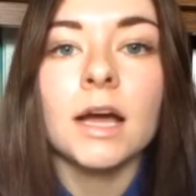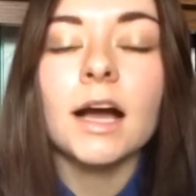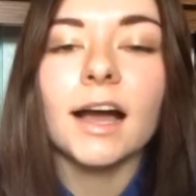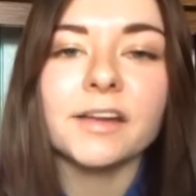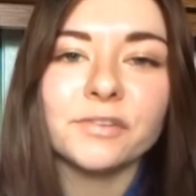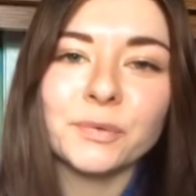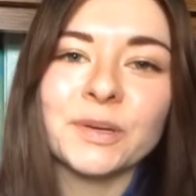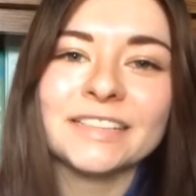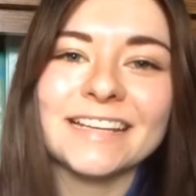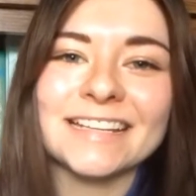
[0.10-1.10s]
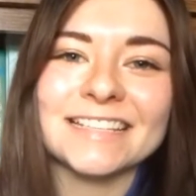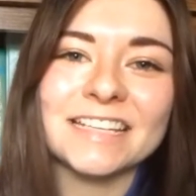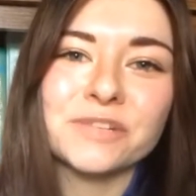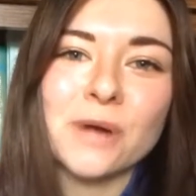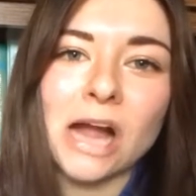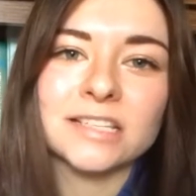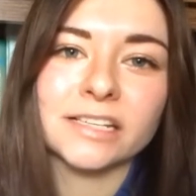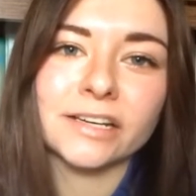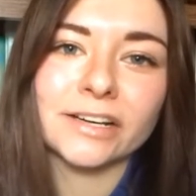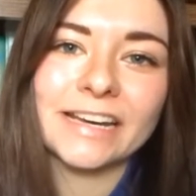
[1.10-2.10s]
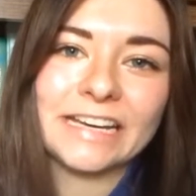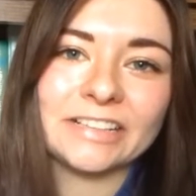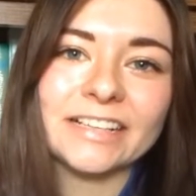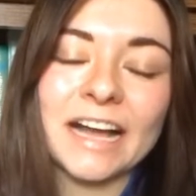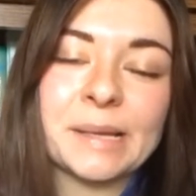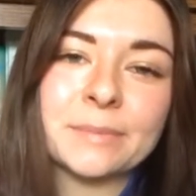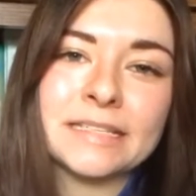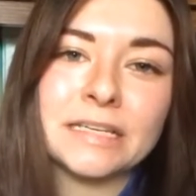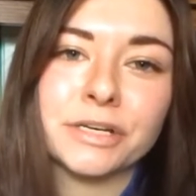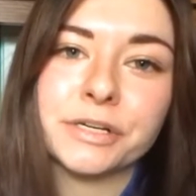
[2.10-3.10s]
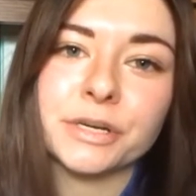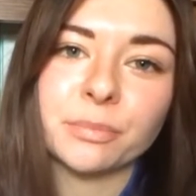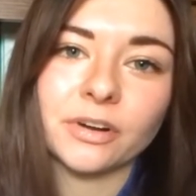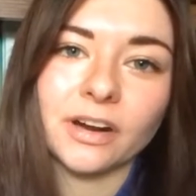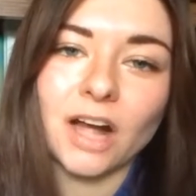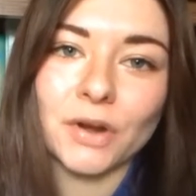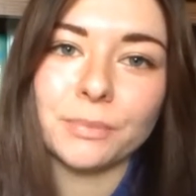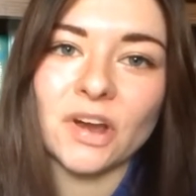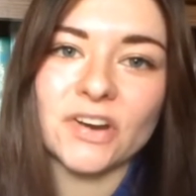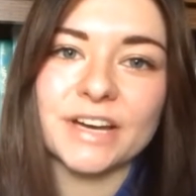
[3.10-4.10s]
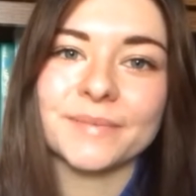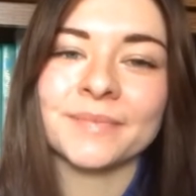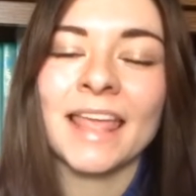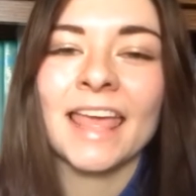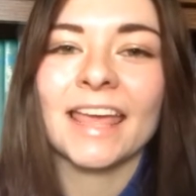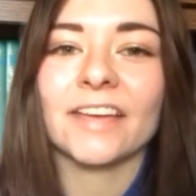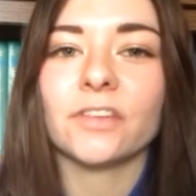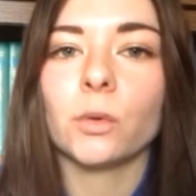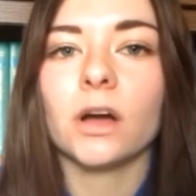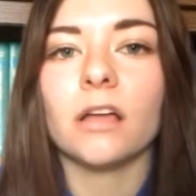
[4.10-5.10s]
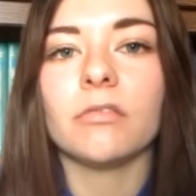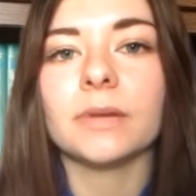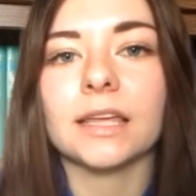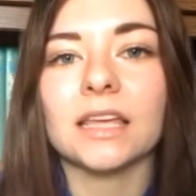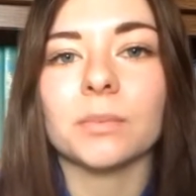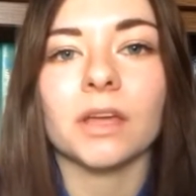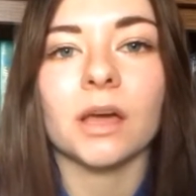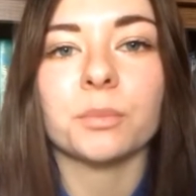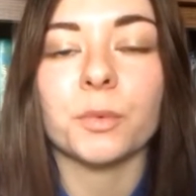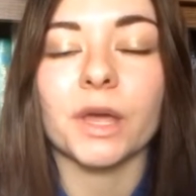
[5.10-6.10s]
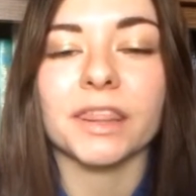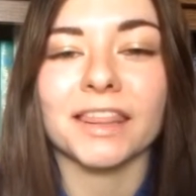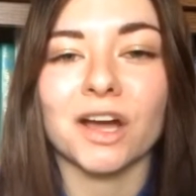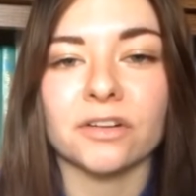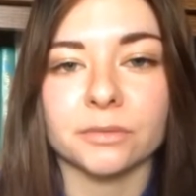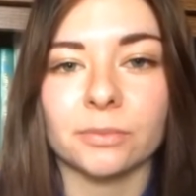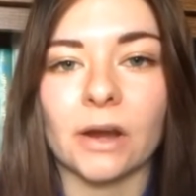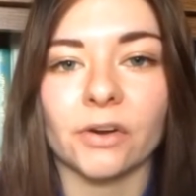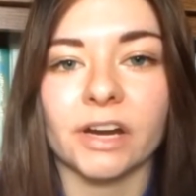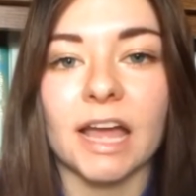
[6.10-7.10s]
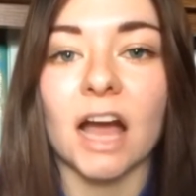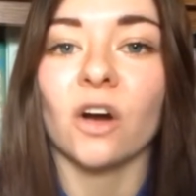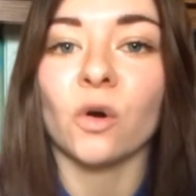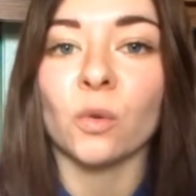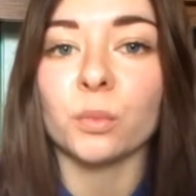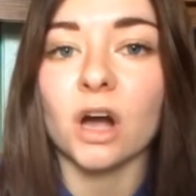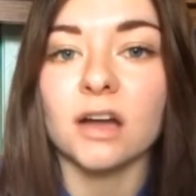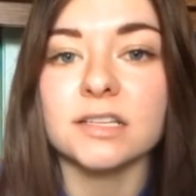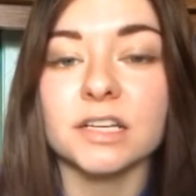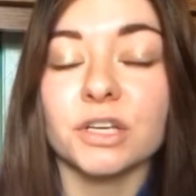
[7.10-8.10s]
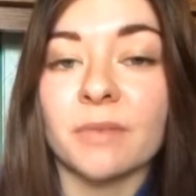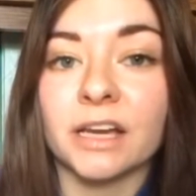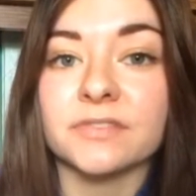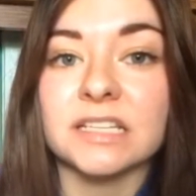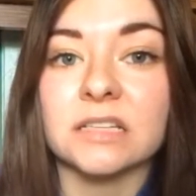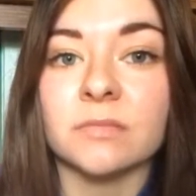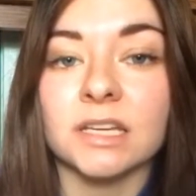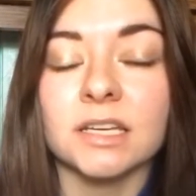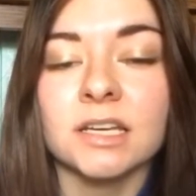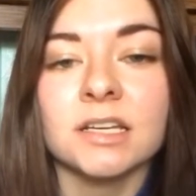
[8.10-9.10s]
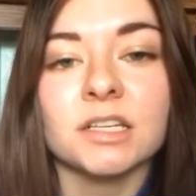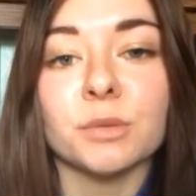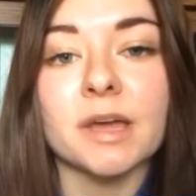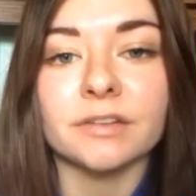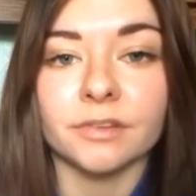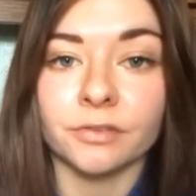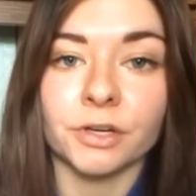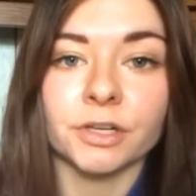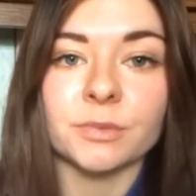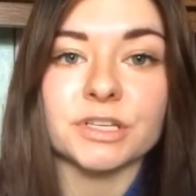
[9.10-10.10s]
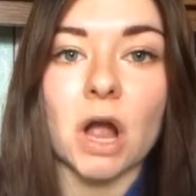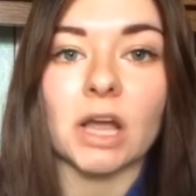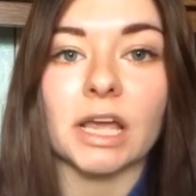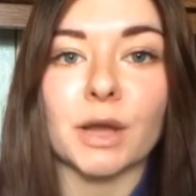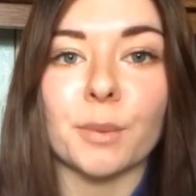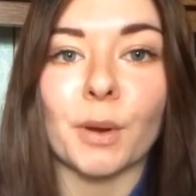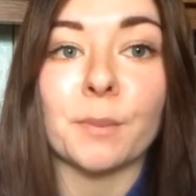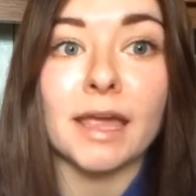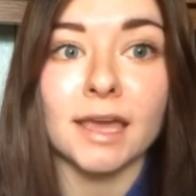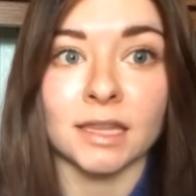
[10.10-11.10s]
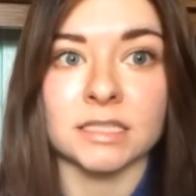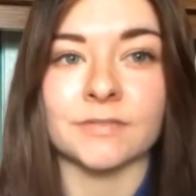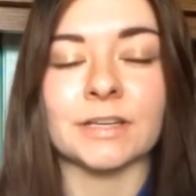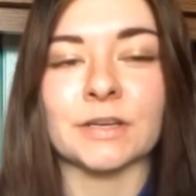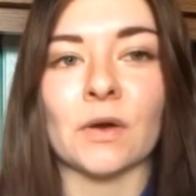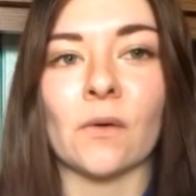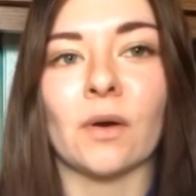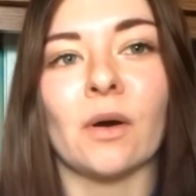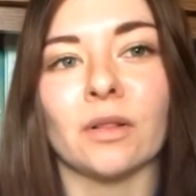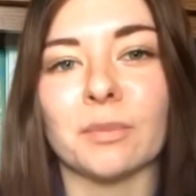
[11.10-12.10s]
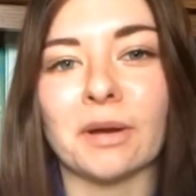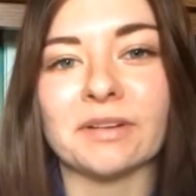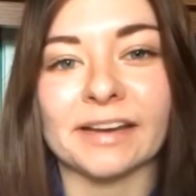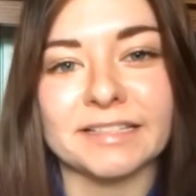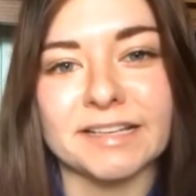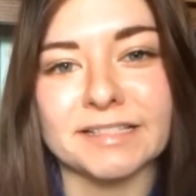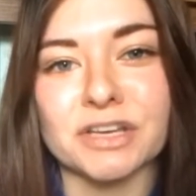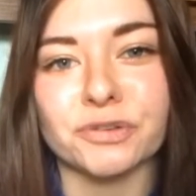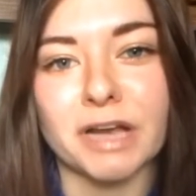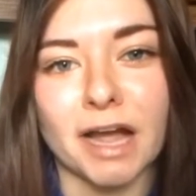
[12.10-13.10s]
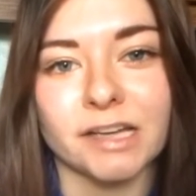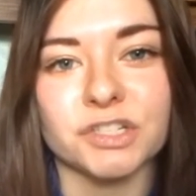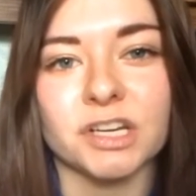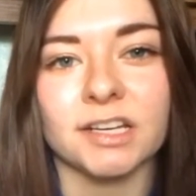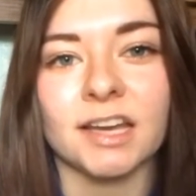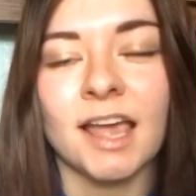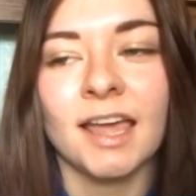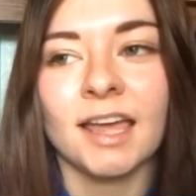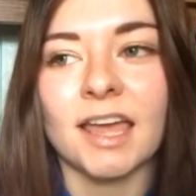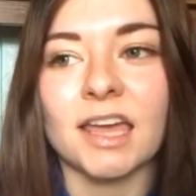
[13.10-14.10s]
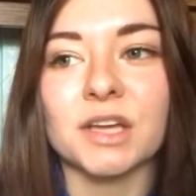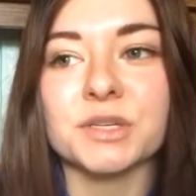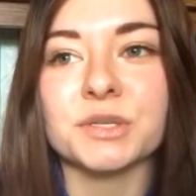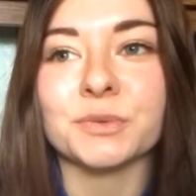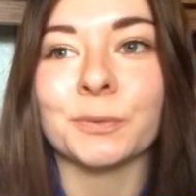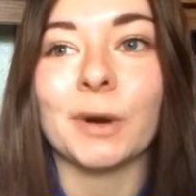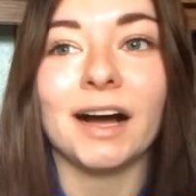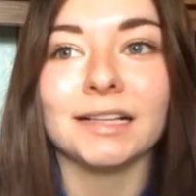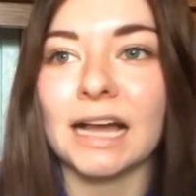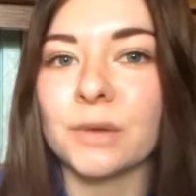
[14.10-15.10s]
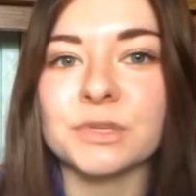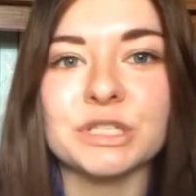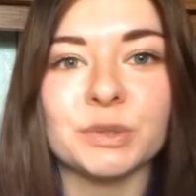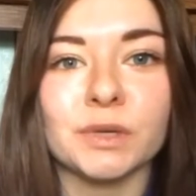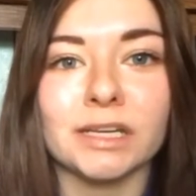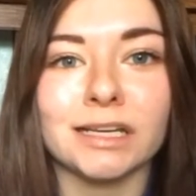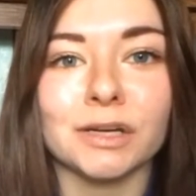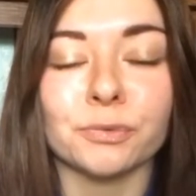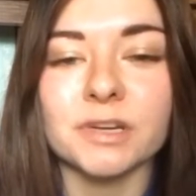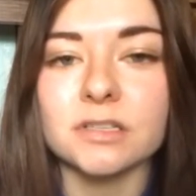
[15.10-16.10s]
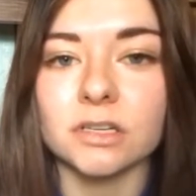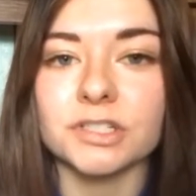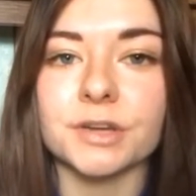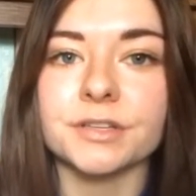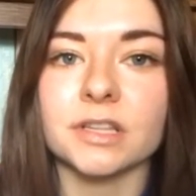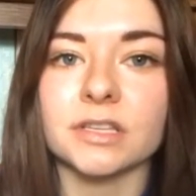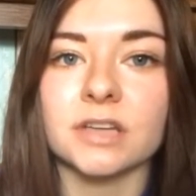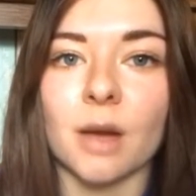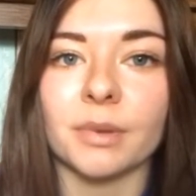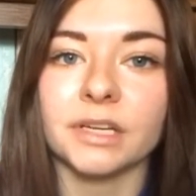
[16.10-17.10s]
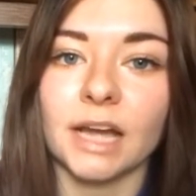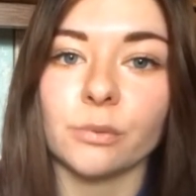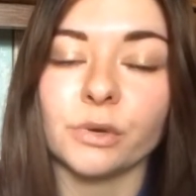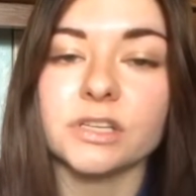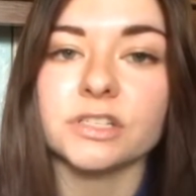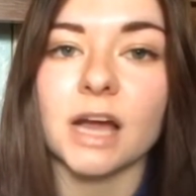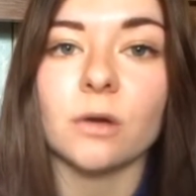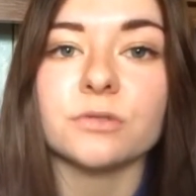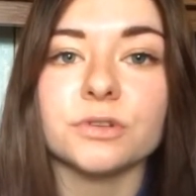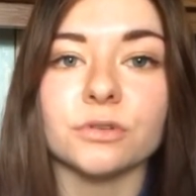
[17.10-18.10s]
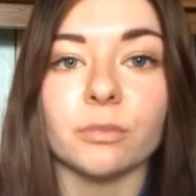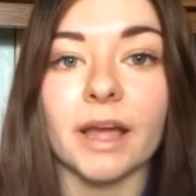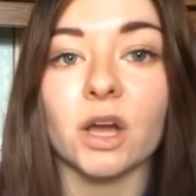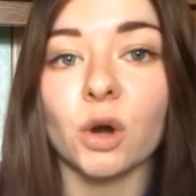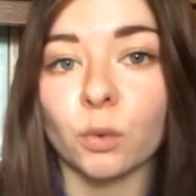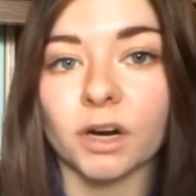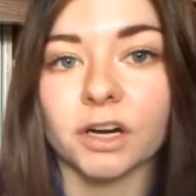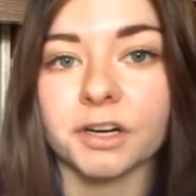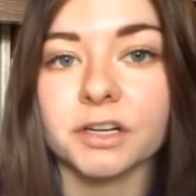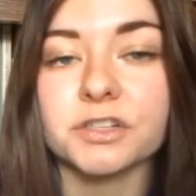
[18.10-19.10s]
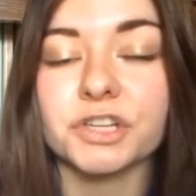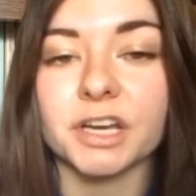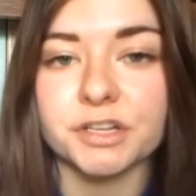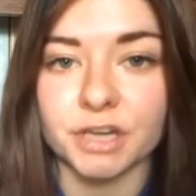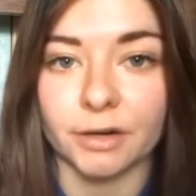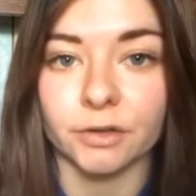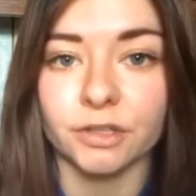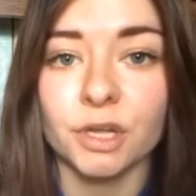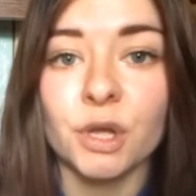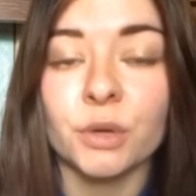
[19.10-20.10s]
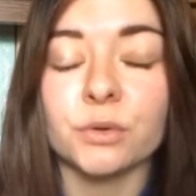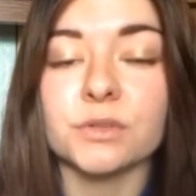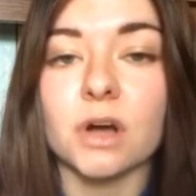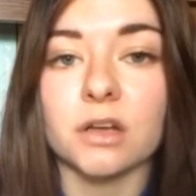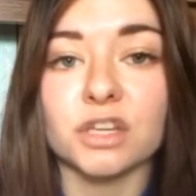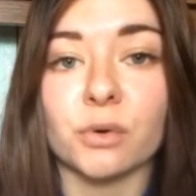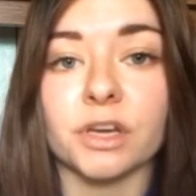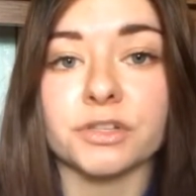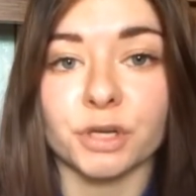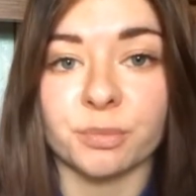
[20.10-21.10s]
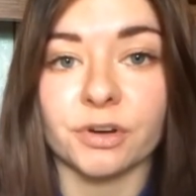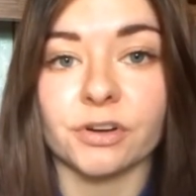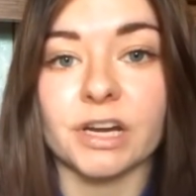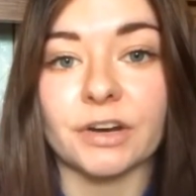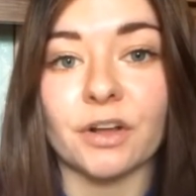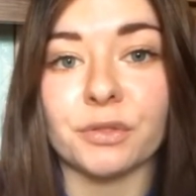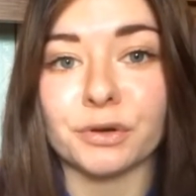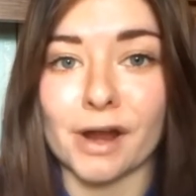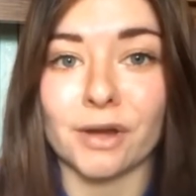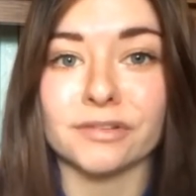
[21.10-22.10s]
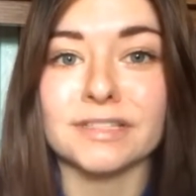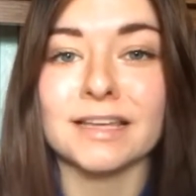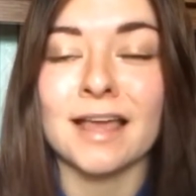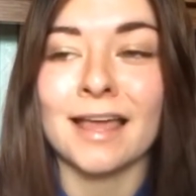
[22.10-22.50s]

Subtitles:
Hi everyone, it's Hania Mokhtadir here. I am a senior interpreter at Connor Prairie. If you all have been keeping up with the Connor Prairie at home content, you might have seen me. You might have even heard me talking about making this video all about 19th century hygiene. And while I was doing research into this topic, I reached out to my coworker, Jenny Sherrill, who's also an interpreter here on the grounds.